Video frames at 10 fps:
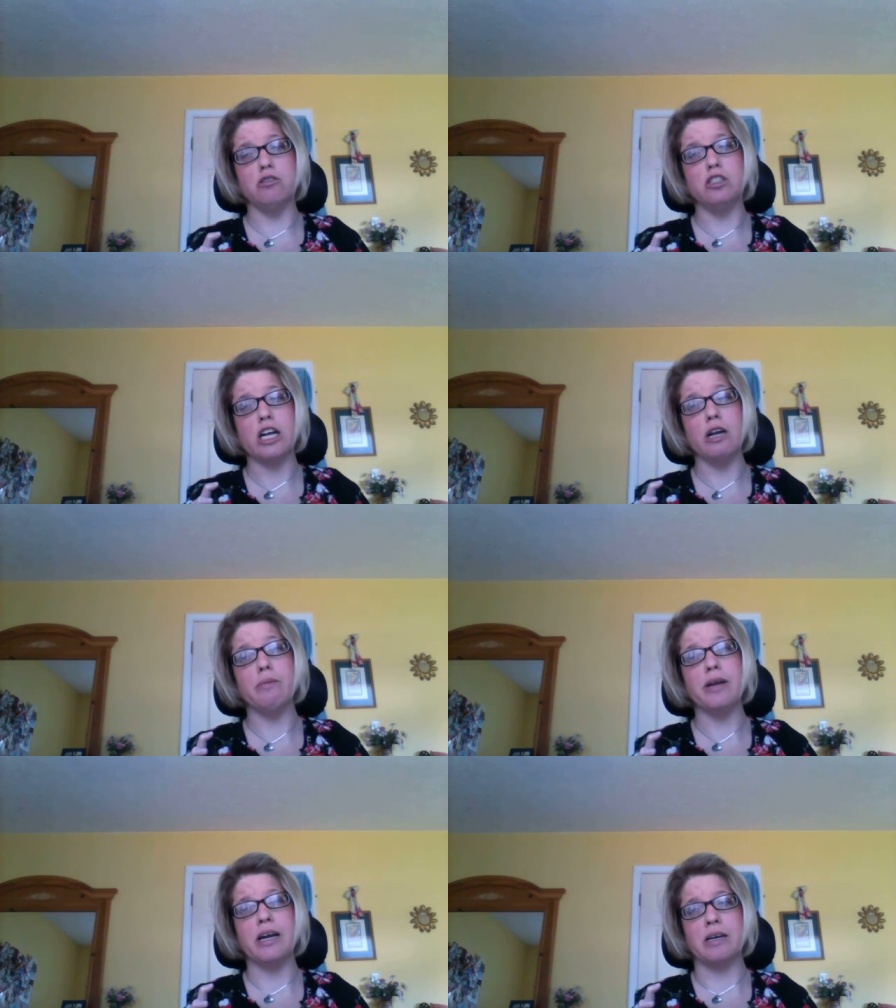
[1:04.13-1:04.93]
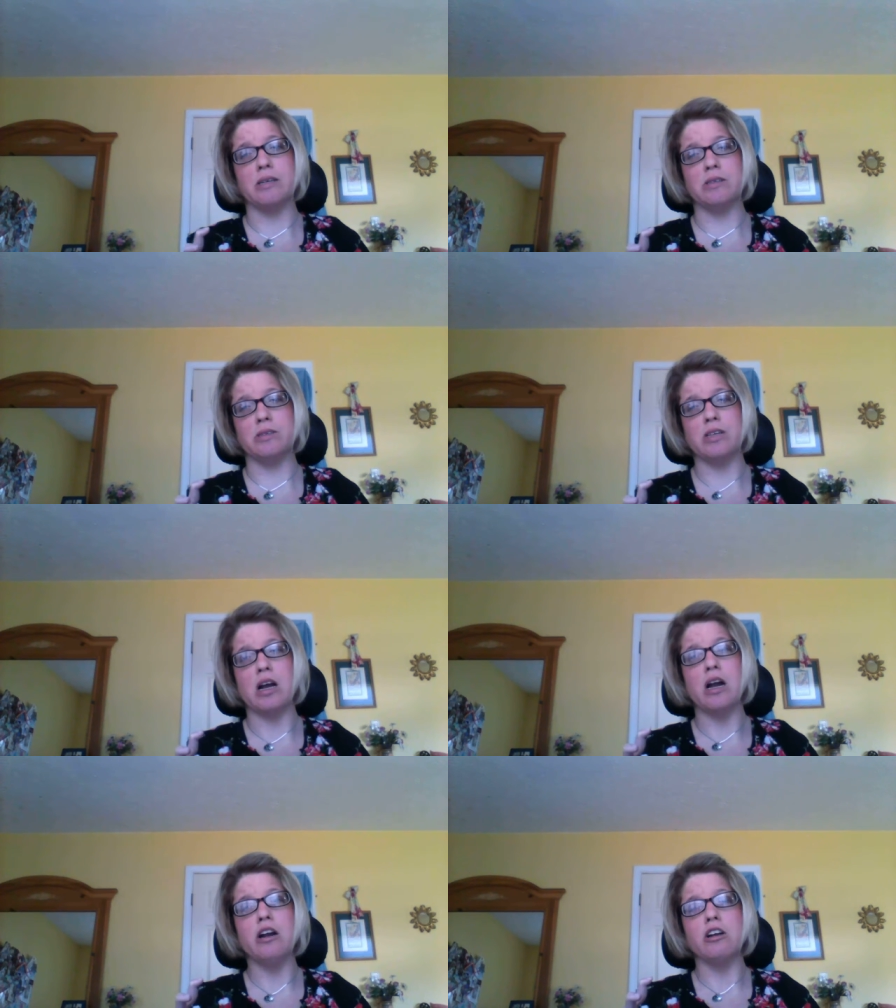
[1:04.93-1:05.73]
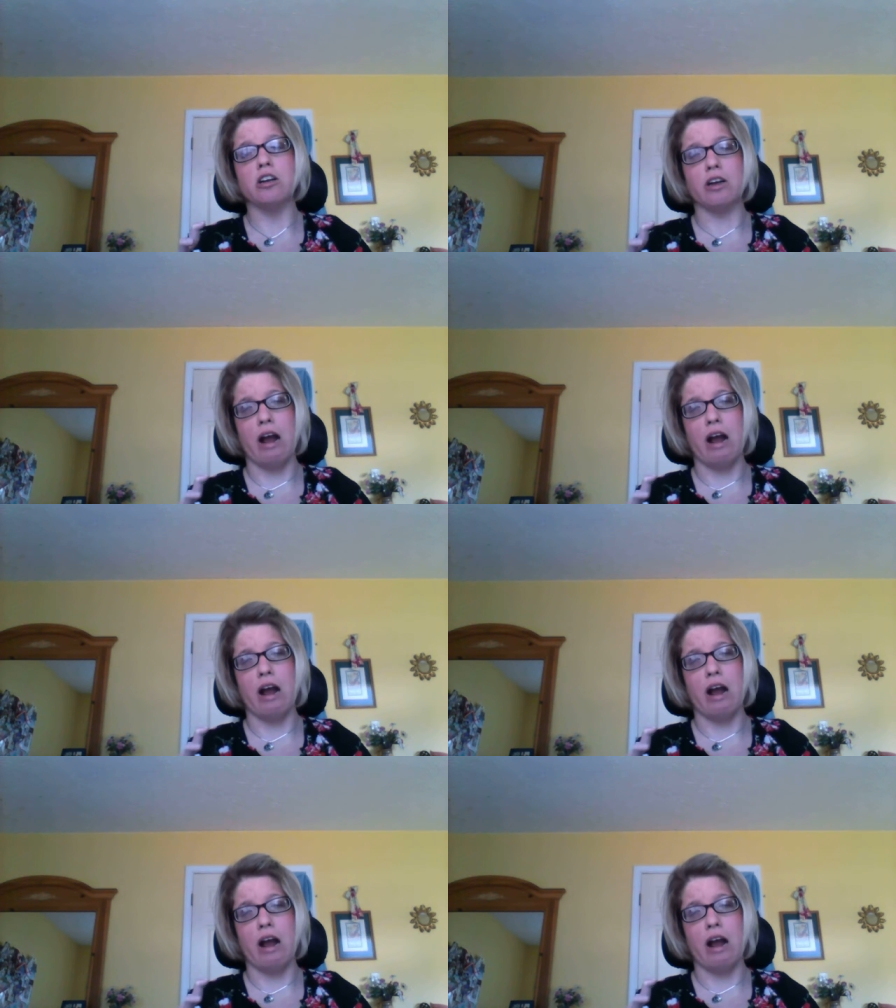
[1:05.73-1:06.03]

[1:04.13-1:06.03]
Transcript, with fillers: chair because her